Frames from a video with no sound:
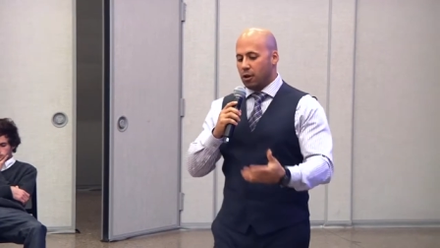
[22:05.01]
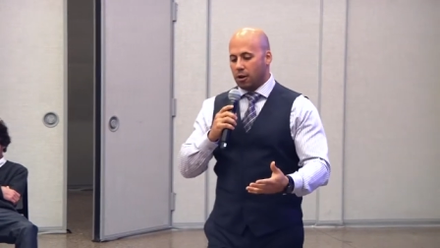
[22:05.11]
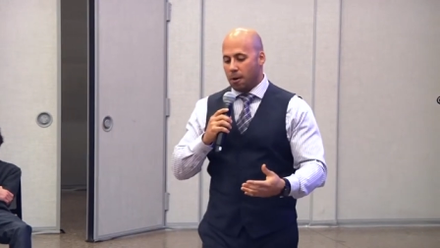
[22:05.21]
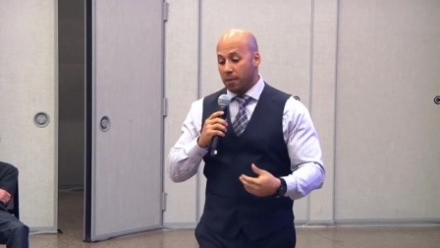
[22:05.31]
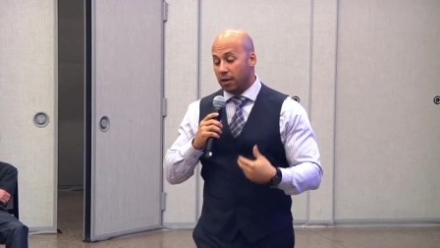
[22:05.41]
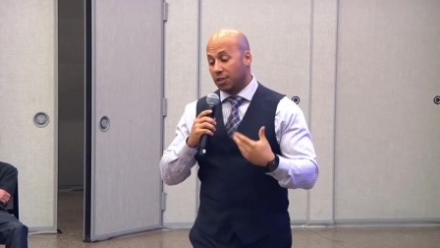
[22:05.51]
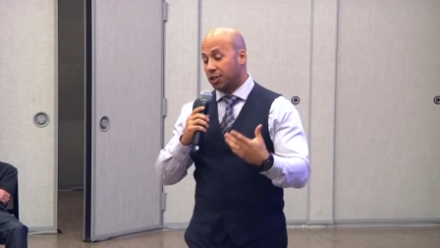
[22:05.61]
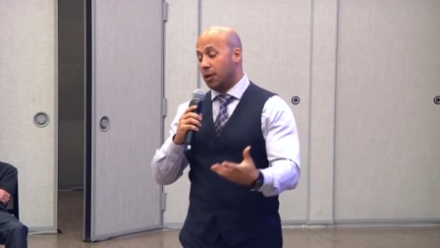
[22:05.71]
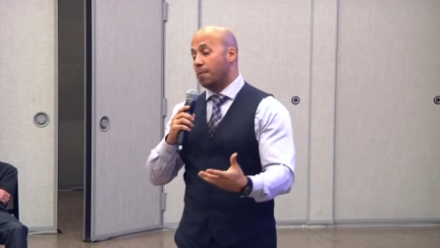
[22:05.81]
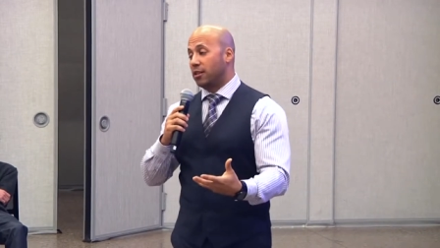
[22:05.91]
I come in, I
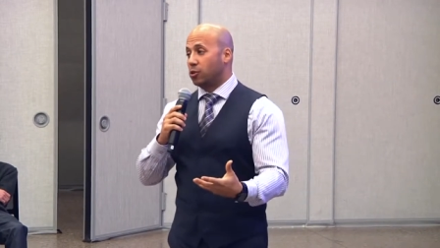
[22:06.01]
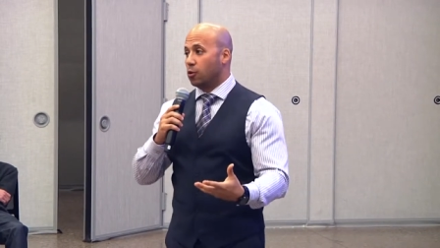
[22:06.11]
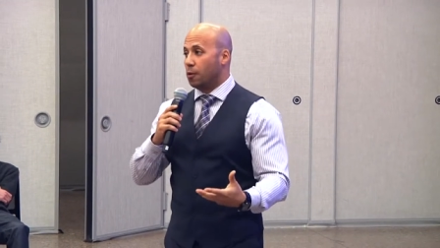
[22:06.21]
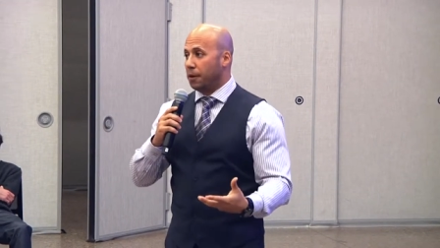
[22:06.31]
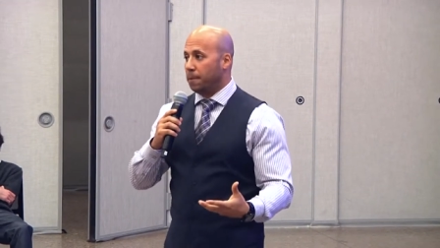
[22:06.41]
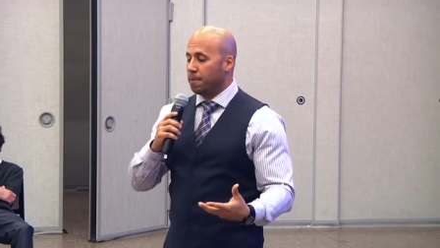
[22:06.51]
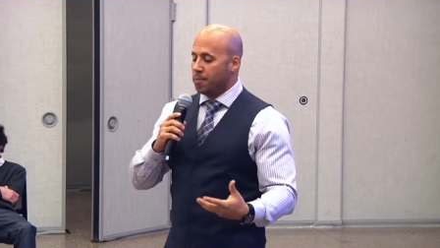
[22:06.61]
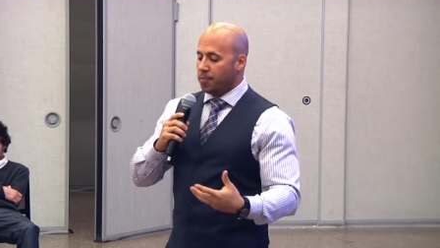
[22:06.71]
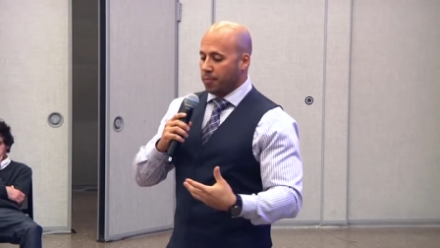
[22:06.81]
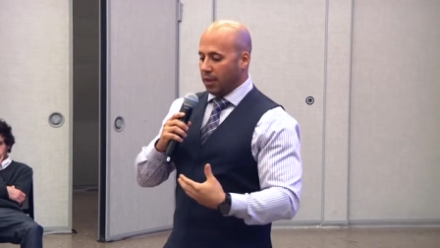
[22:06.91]
share my
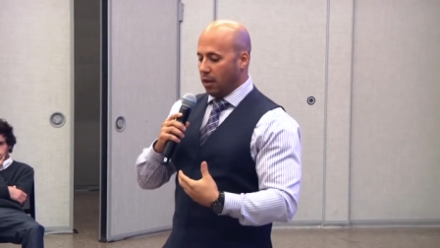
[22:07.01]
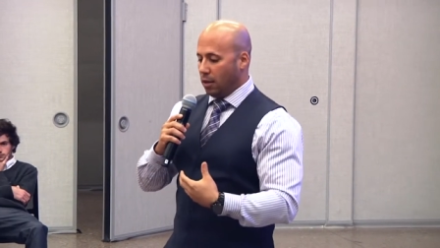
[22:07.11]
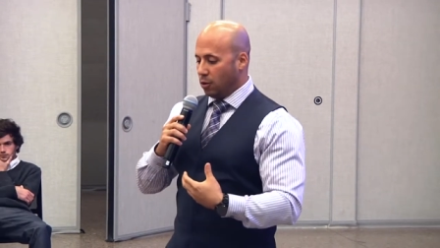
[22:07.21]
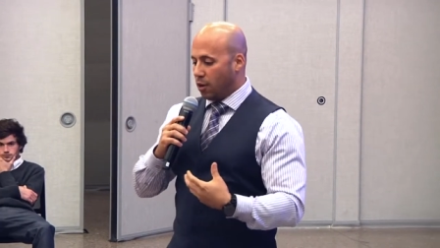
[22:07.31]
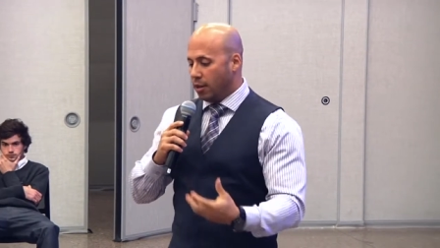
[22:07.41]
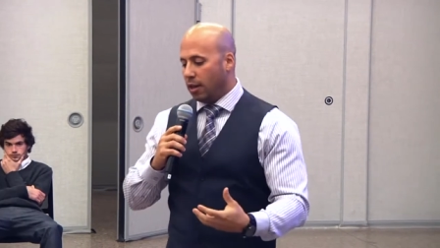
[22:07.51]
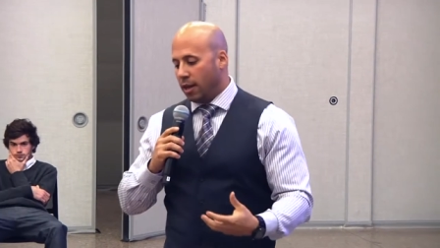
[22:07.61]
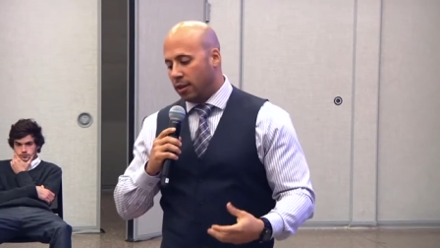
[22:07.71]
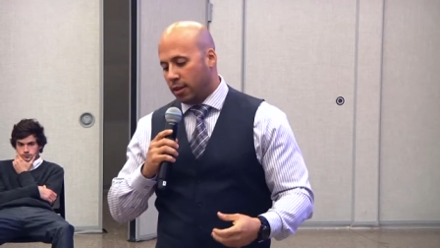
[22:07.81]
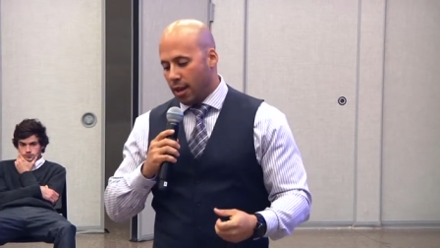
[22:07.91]
story in great
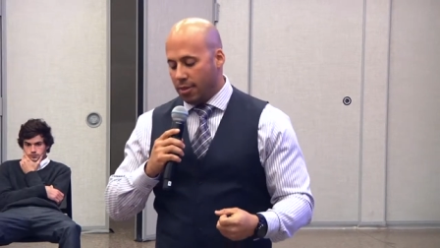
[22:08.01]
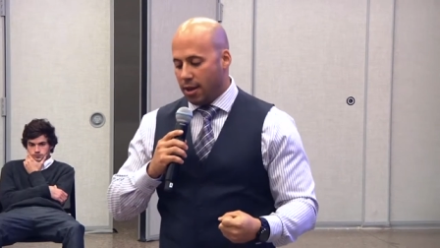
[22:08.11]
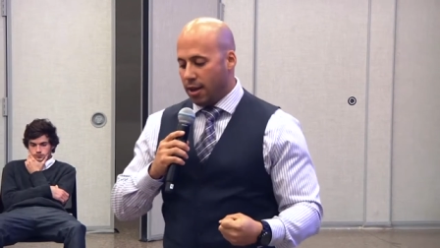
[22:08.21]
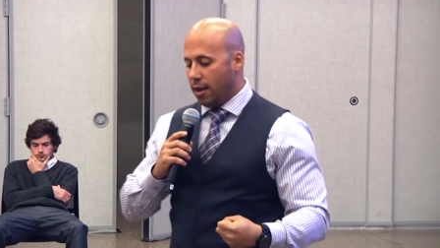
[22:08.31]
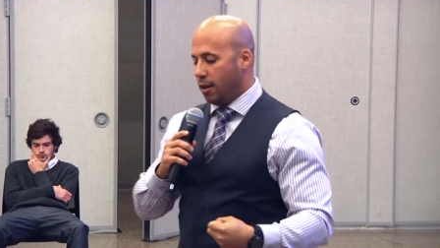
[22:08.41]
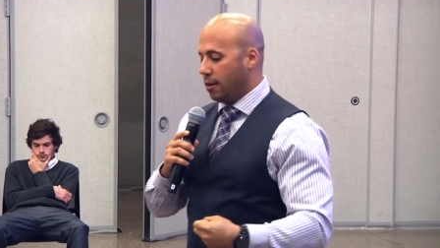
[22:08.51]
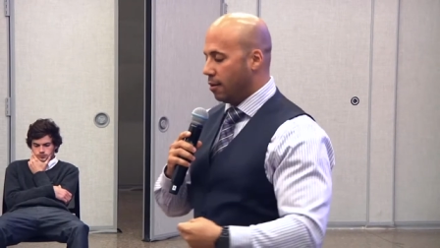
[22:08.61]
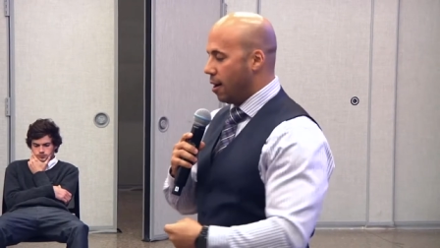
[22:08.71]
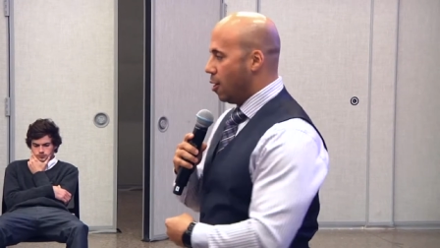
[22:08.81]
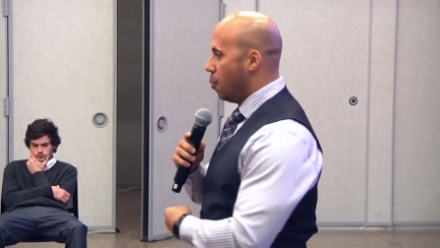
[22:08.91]
length, and
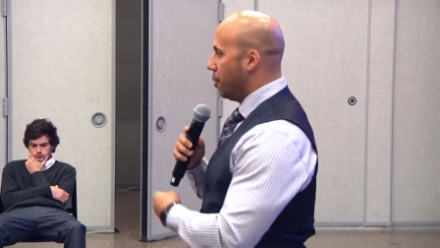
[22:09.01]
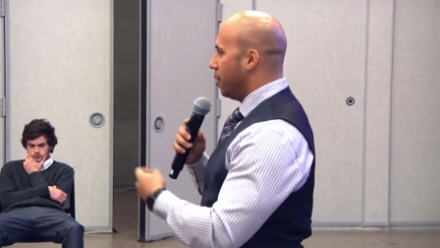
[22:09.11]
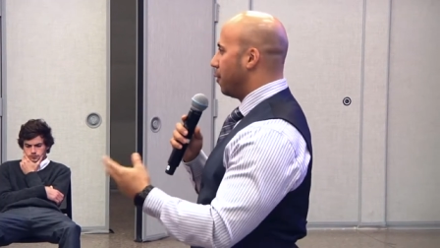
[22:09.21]
then I open it